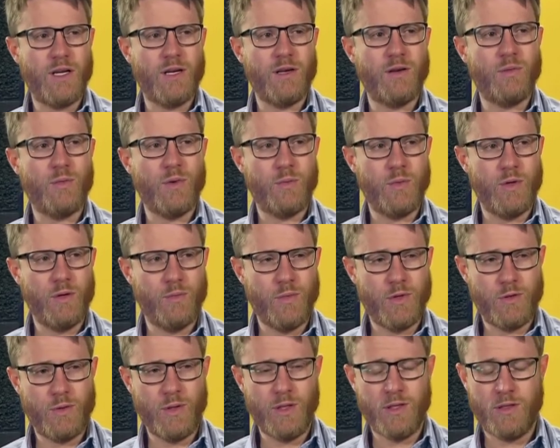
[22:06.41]
in Namibia
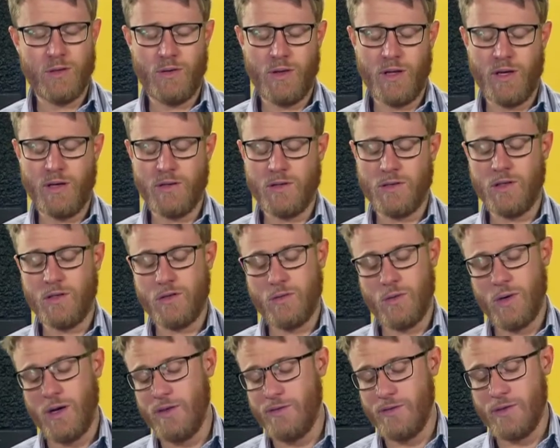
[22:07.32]
between
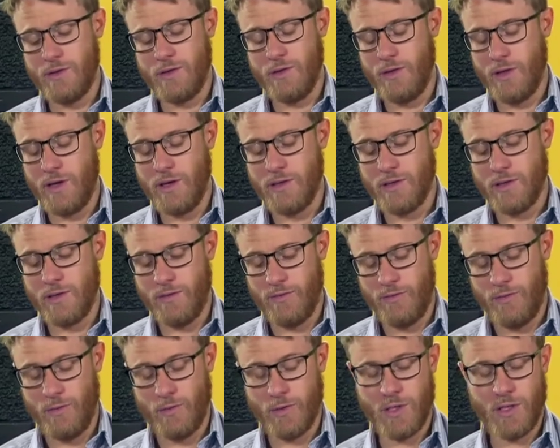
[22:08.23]
2012 and
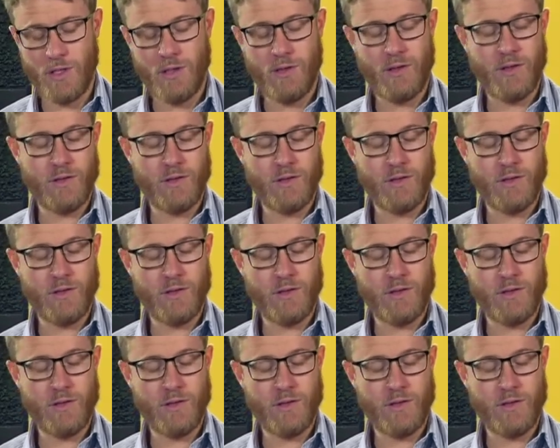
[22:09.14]
2014. This